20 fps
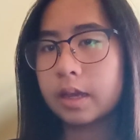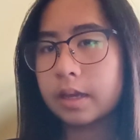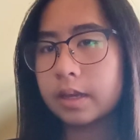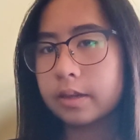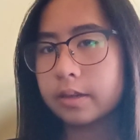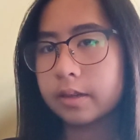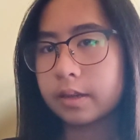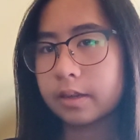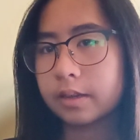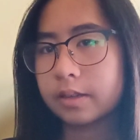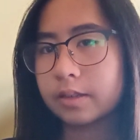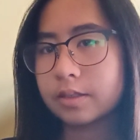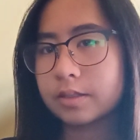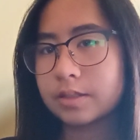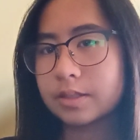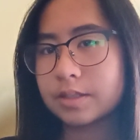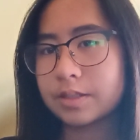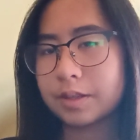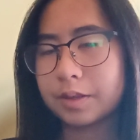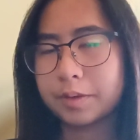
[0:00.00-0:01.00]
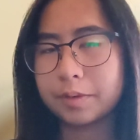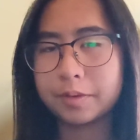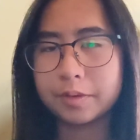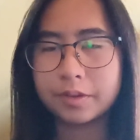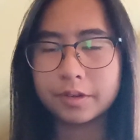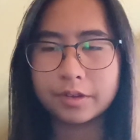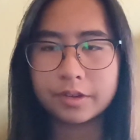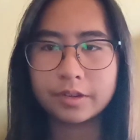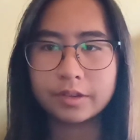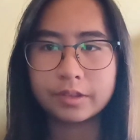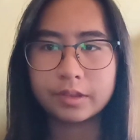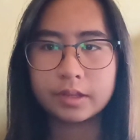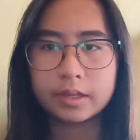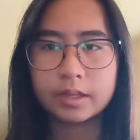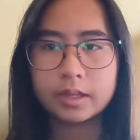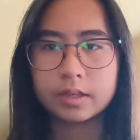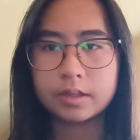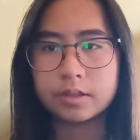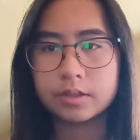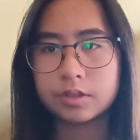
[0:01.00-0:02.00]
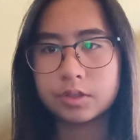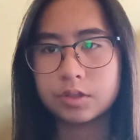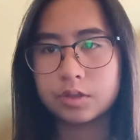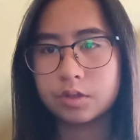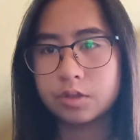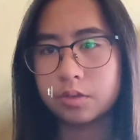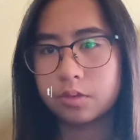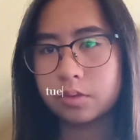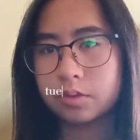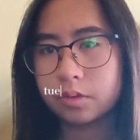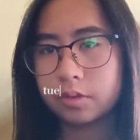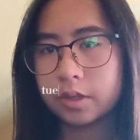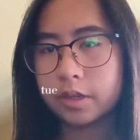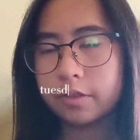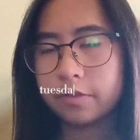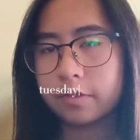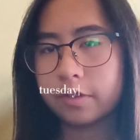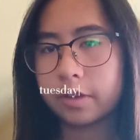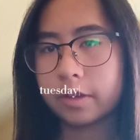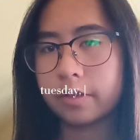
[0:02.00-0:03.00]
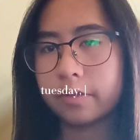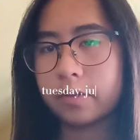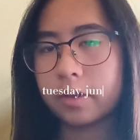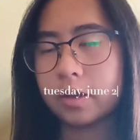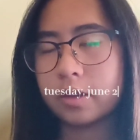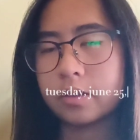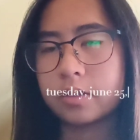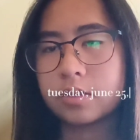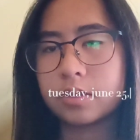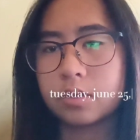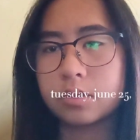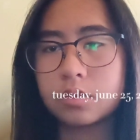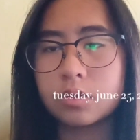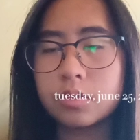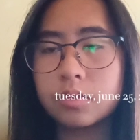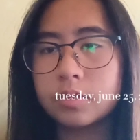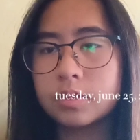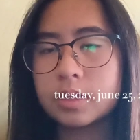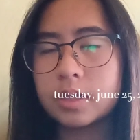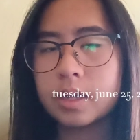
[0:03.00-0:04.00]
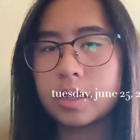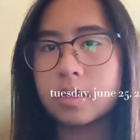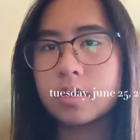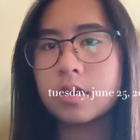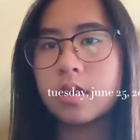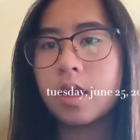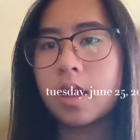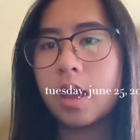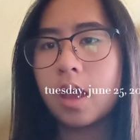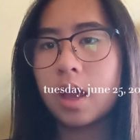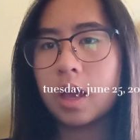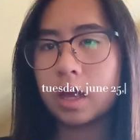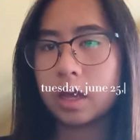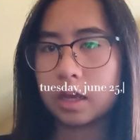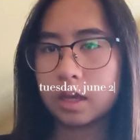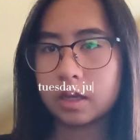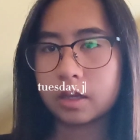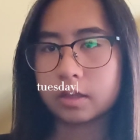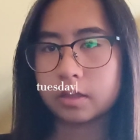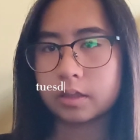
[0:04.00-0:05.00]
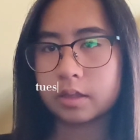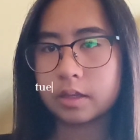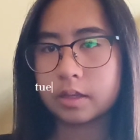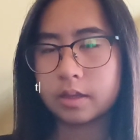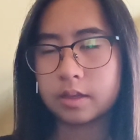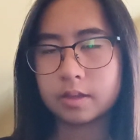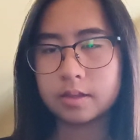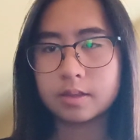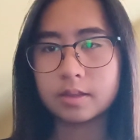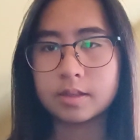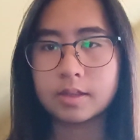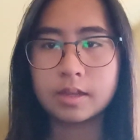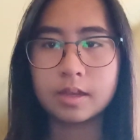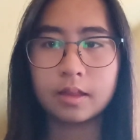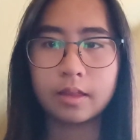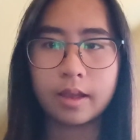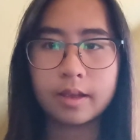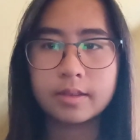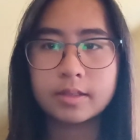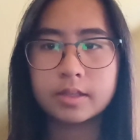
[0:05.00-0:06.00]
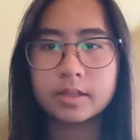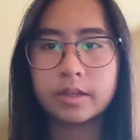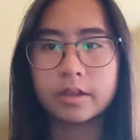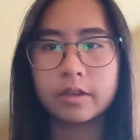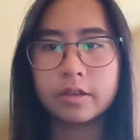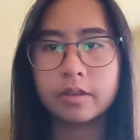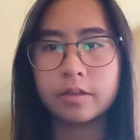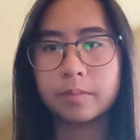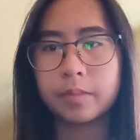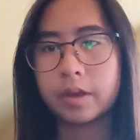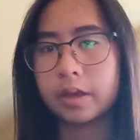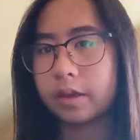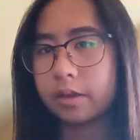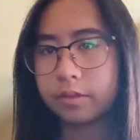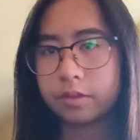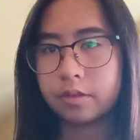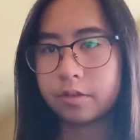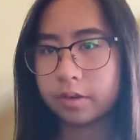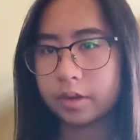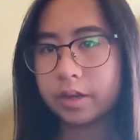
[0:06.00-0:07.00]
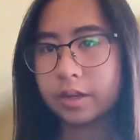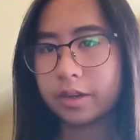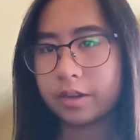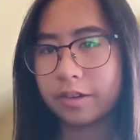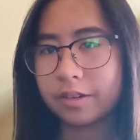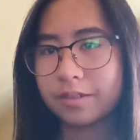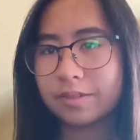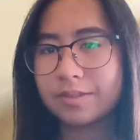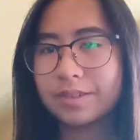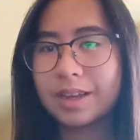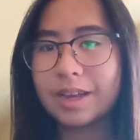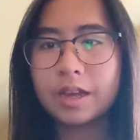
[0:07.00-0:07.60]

Hey guys, so currently it's June 25th and it's a Tuesday and it is the last day of my 8th grade year.